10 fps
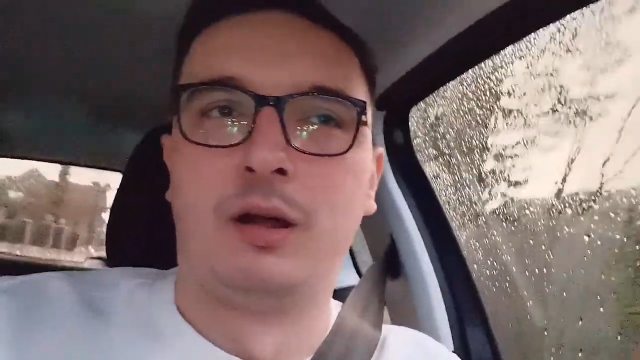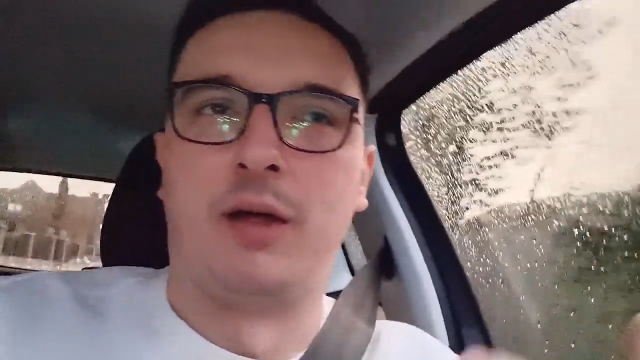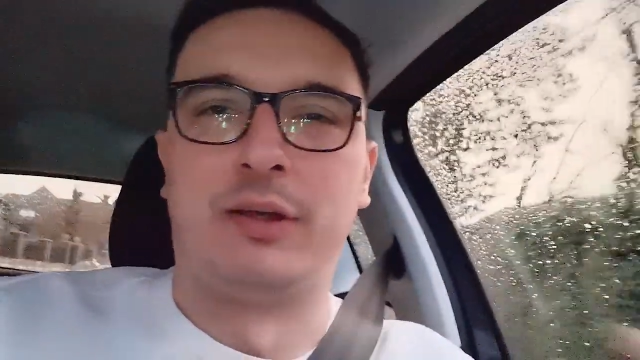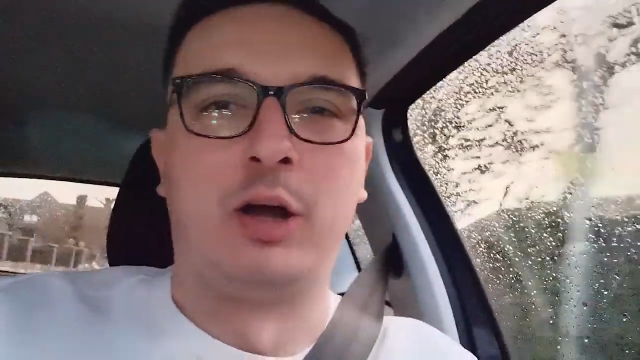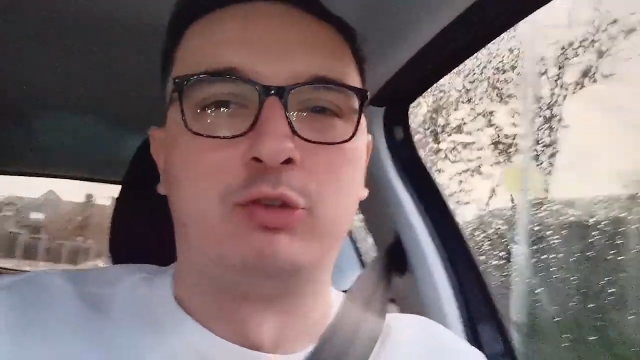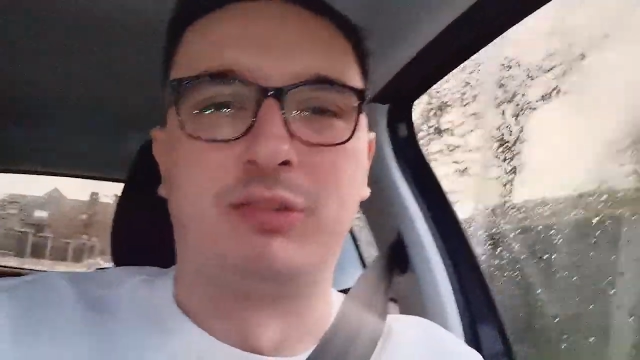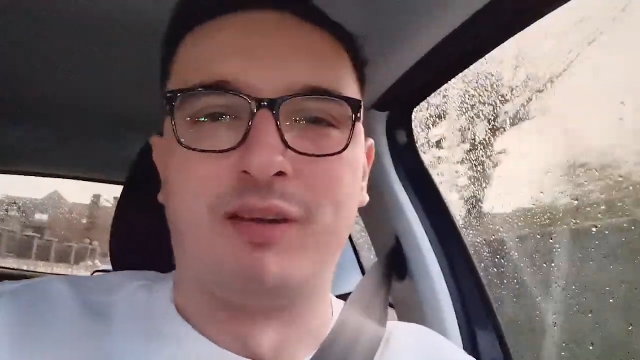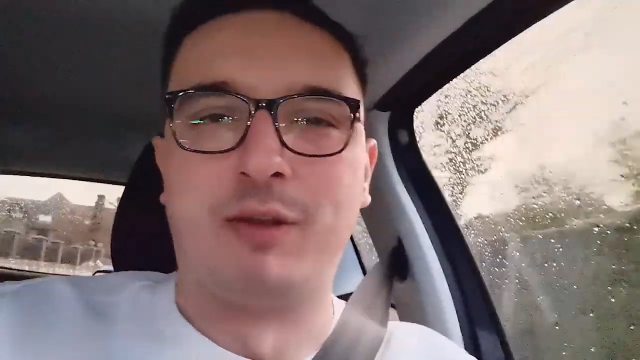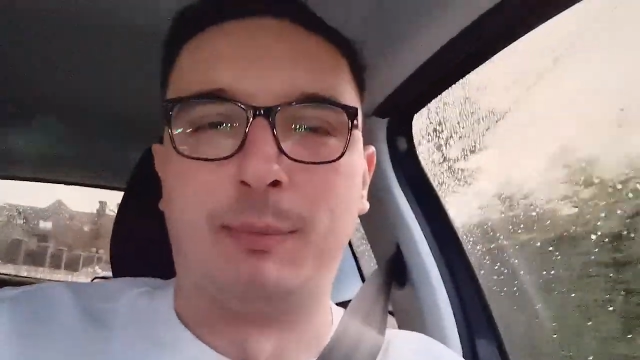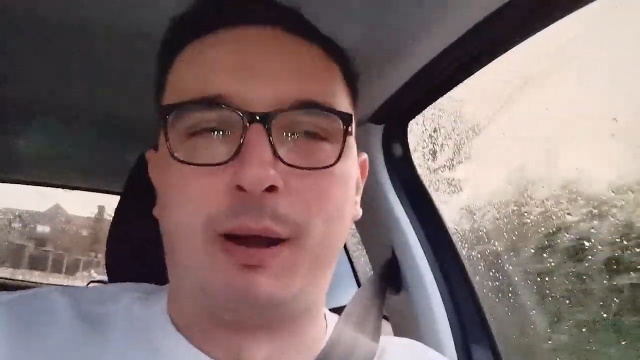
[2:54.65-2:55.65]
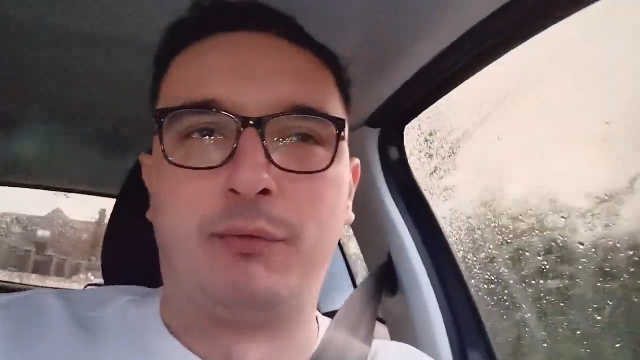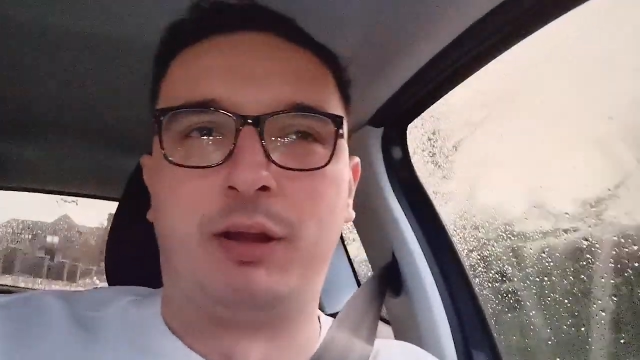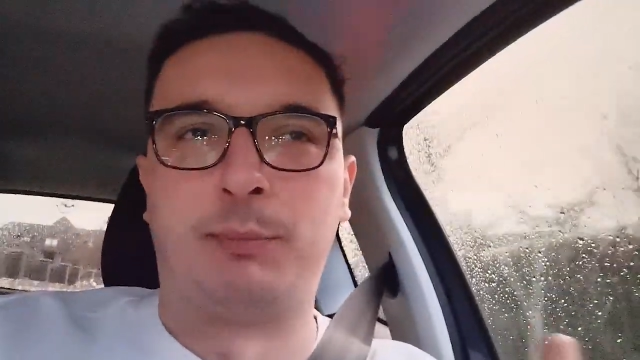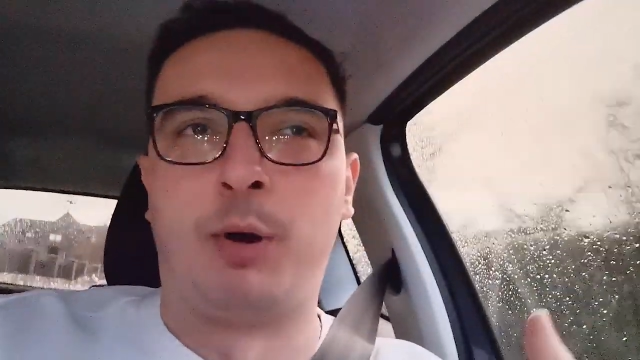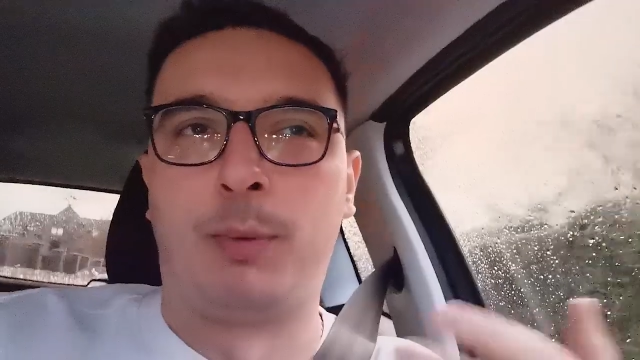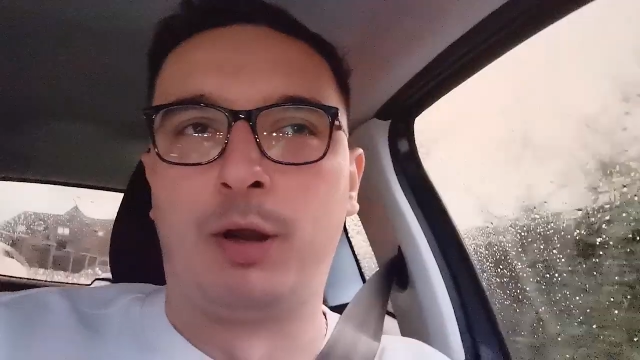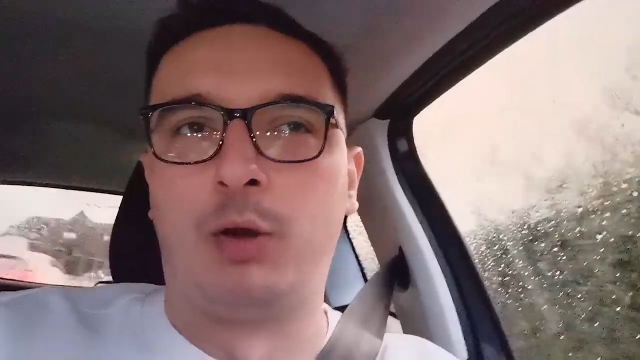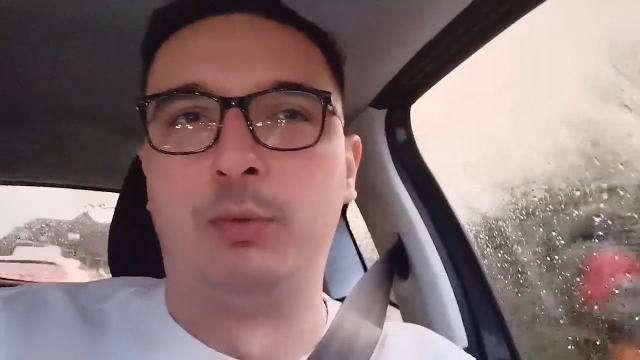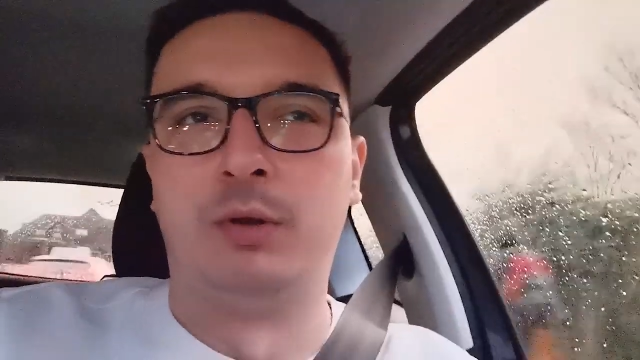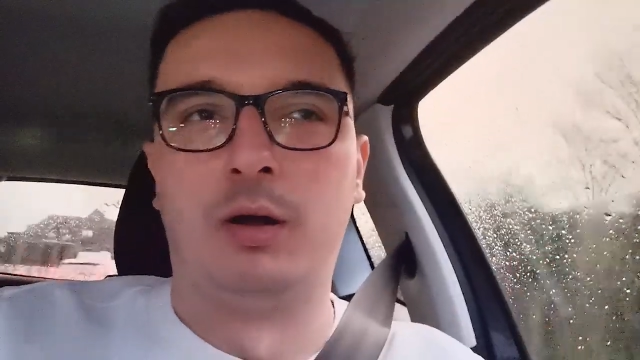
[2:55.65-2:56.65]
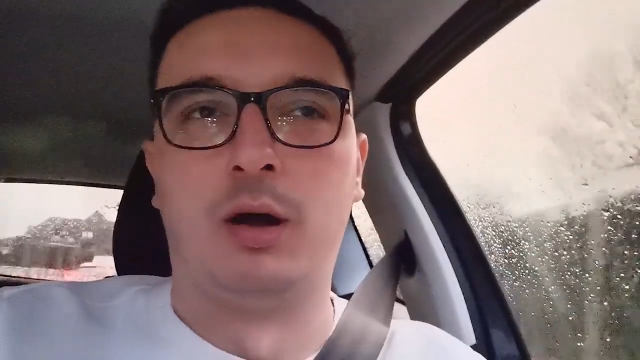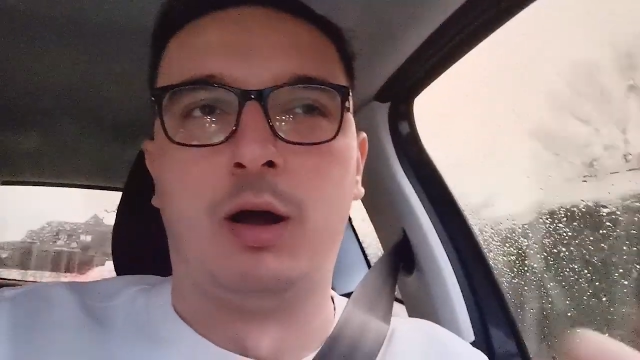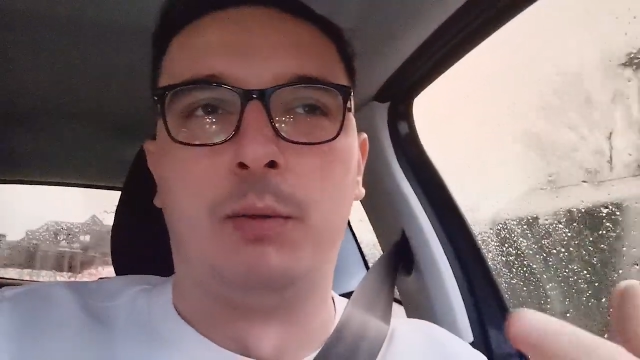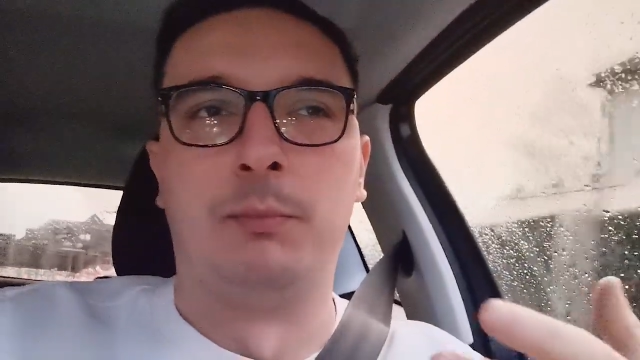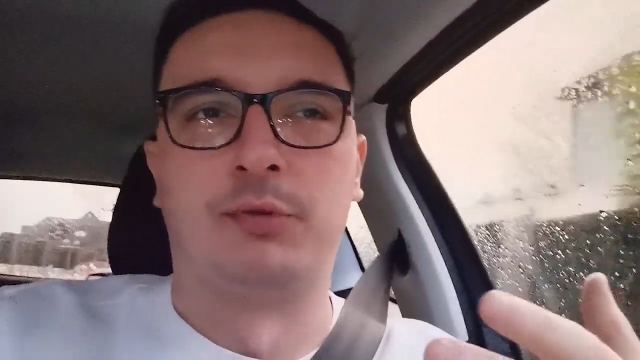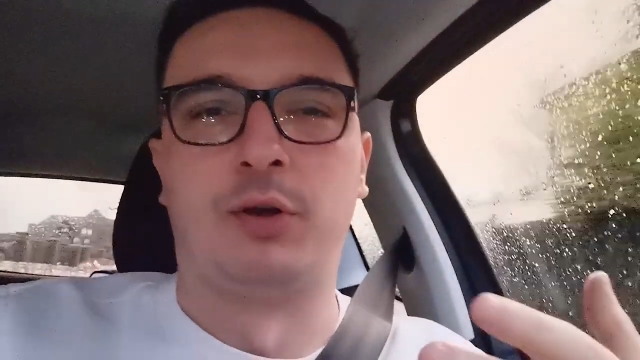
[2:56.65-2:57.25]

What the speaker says: I think, £170 for that pop alone.